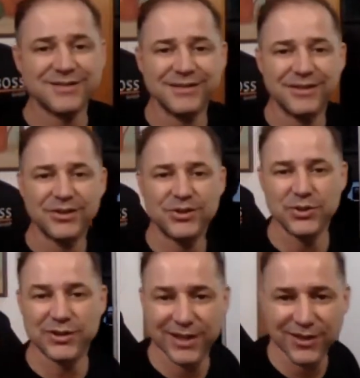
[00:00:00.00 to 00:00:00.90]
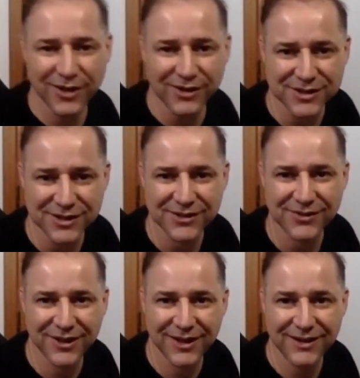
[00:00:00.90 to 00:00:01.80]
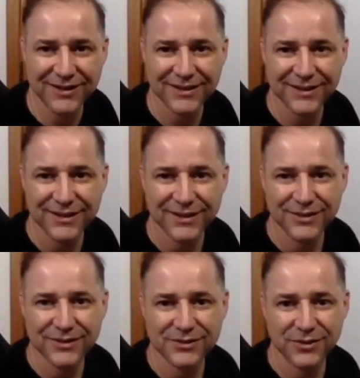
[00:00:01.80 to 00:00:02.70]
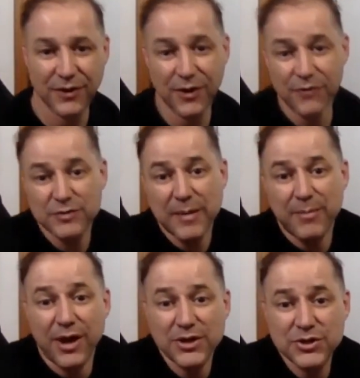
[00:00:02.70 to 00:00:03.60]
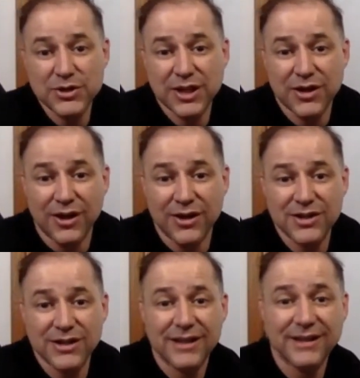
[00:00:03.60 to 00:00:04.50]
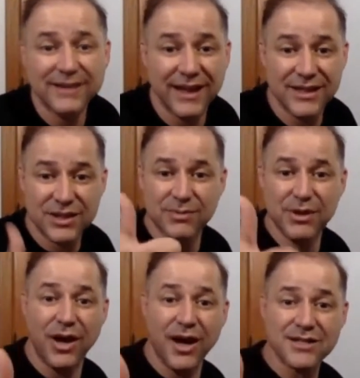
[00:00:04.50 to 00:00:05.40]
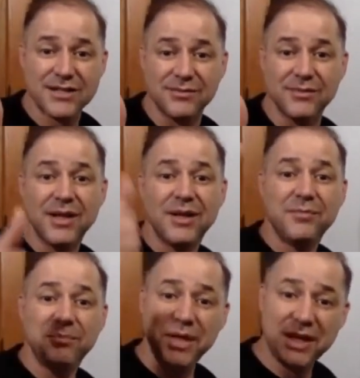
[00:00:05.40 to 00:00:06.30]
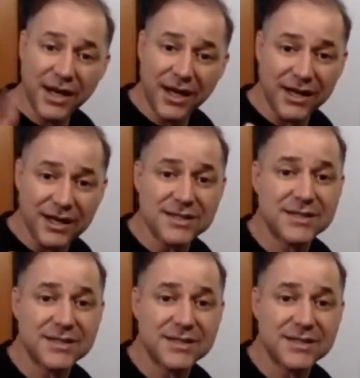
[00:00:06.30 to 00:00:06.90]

choose the technology, right? So if I convince my boss, choose the technology, then that's gonna be awesome because